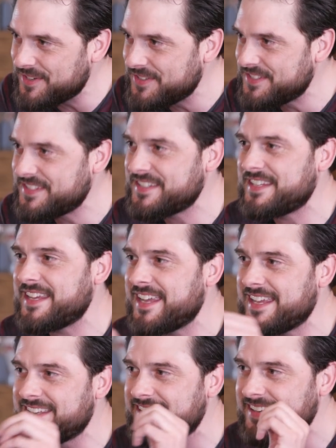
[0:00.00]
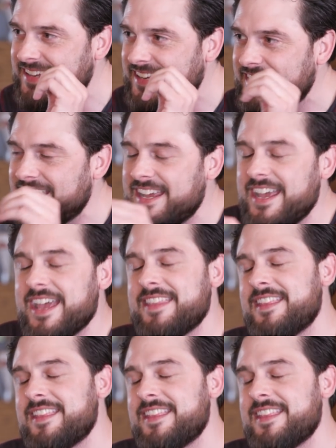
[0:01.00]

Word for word: your skin. Okay.